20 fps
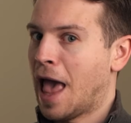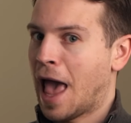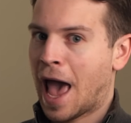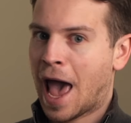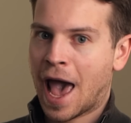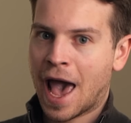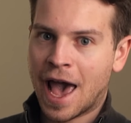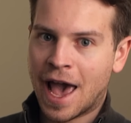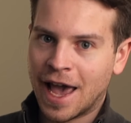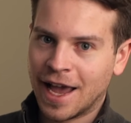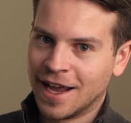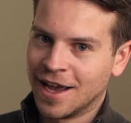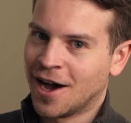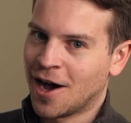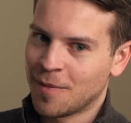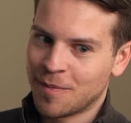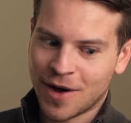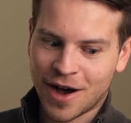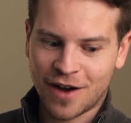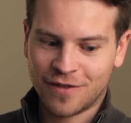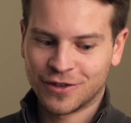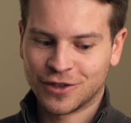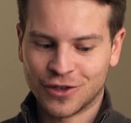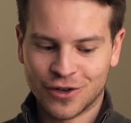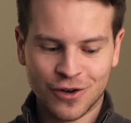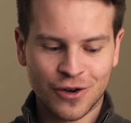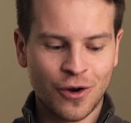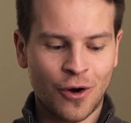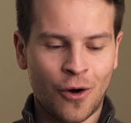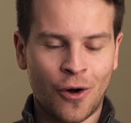hang up after
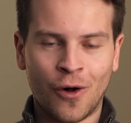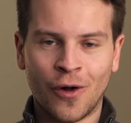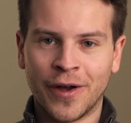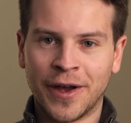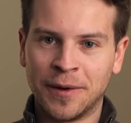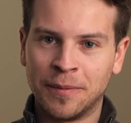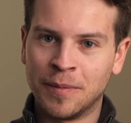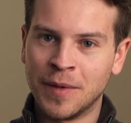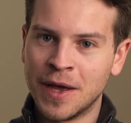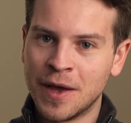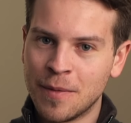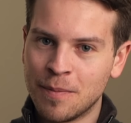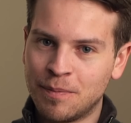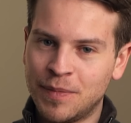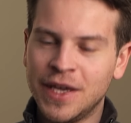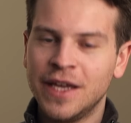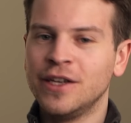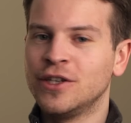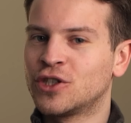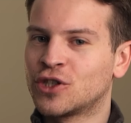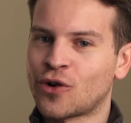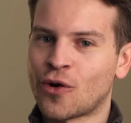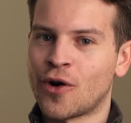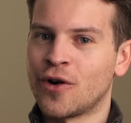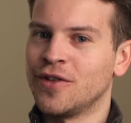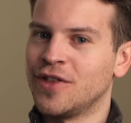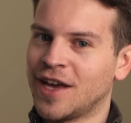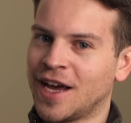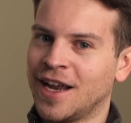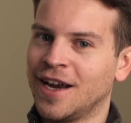a call and being
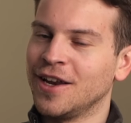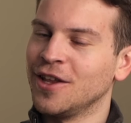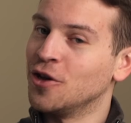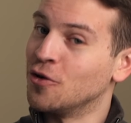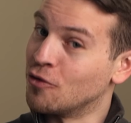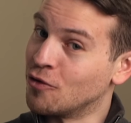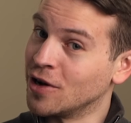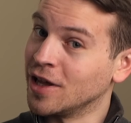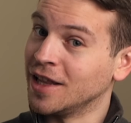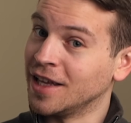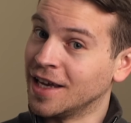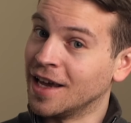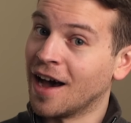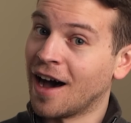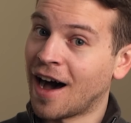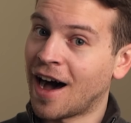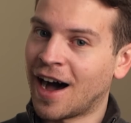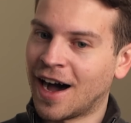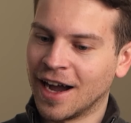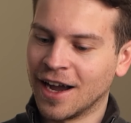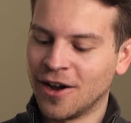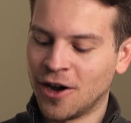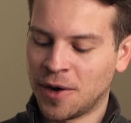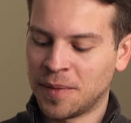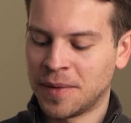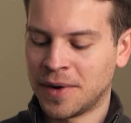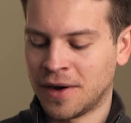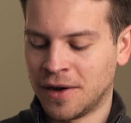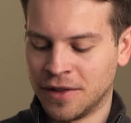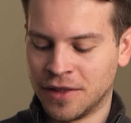sure that you really hung
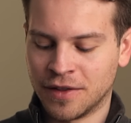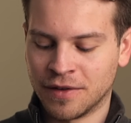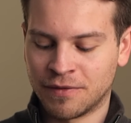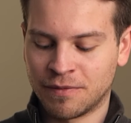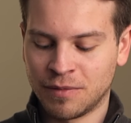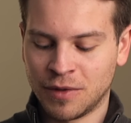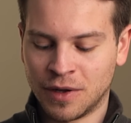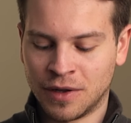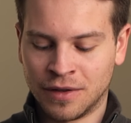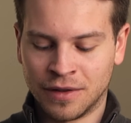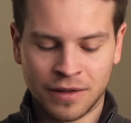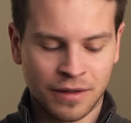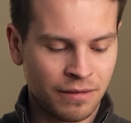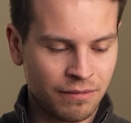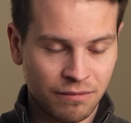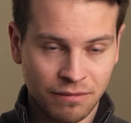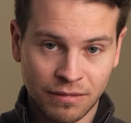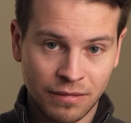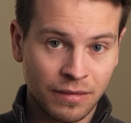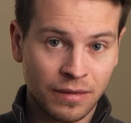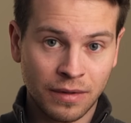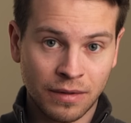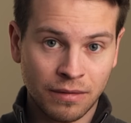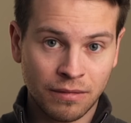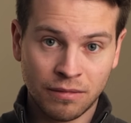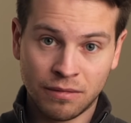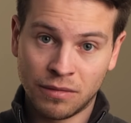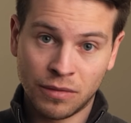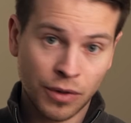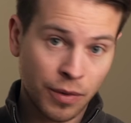up on the
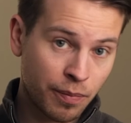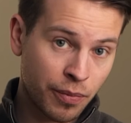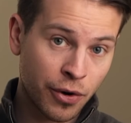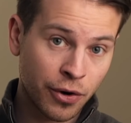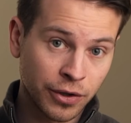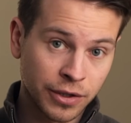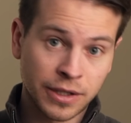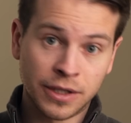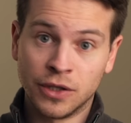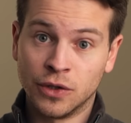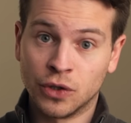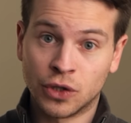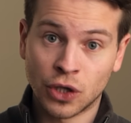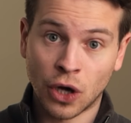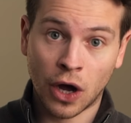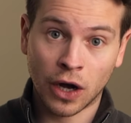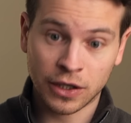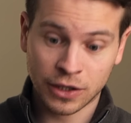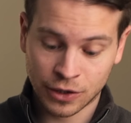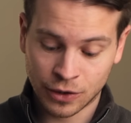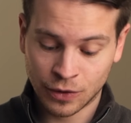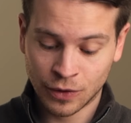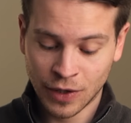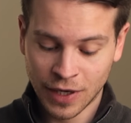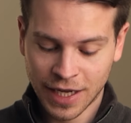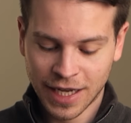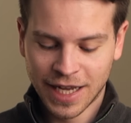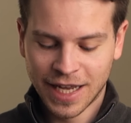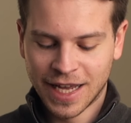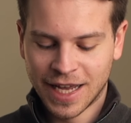person you talk to.
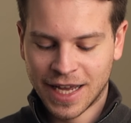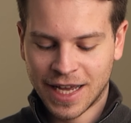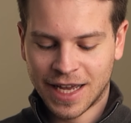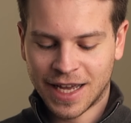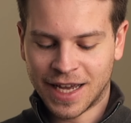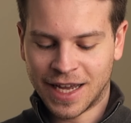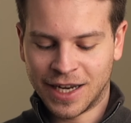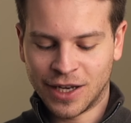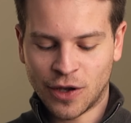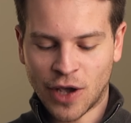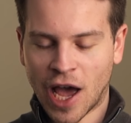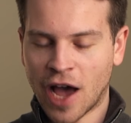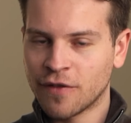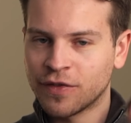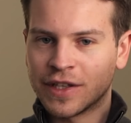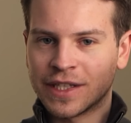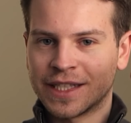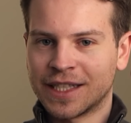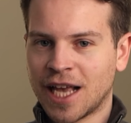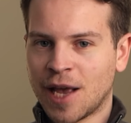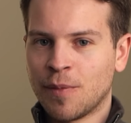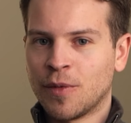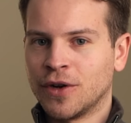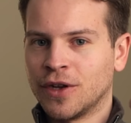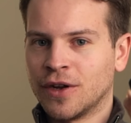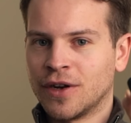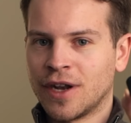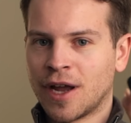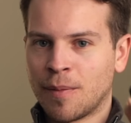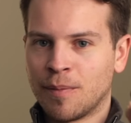And you have the same on
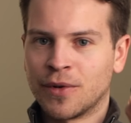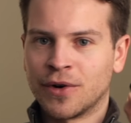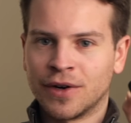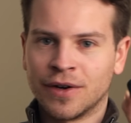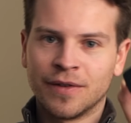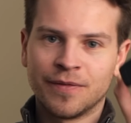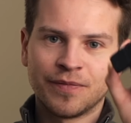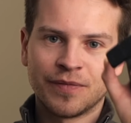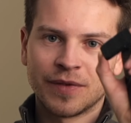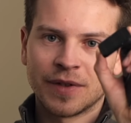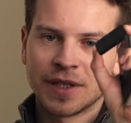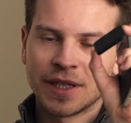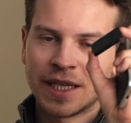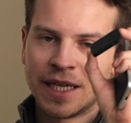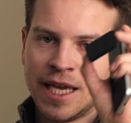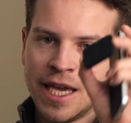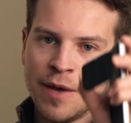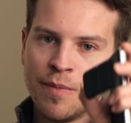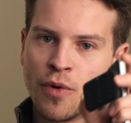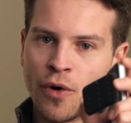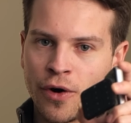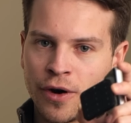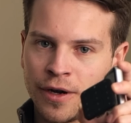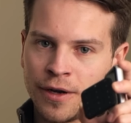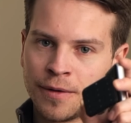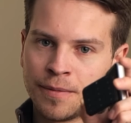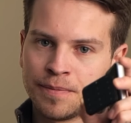your number keyboard.